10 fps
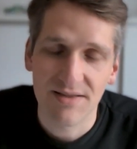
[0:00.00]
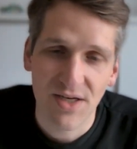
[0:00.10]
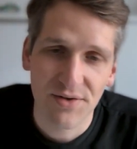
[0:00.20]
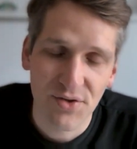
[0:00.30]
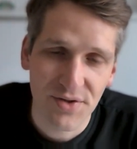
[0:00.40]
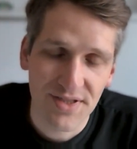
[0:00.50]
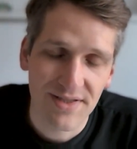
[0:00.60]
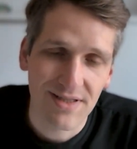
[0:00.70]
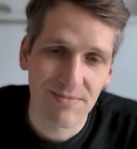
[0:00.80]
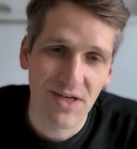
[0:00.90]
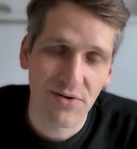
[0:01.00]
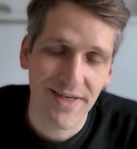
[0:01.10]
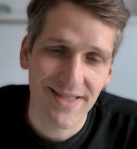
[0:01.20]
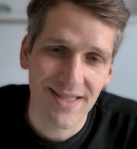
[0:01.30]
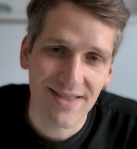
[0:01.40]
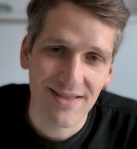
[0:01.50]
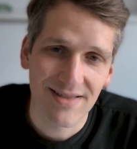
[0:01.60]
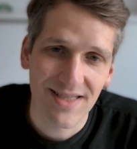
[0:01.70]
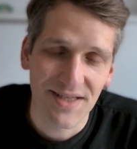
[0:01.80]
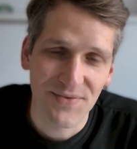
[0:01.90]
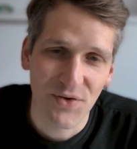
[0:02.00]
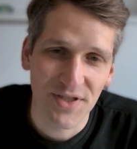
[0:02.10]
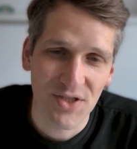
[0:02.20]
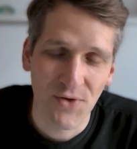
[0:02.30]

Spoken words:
territory system that already exists in Salesforce.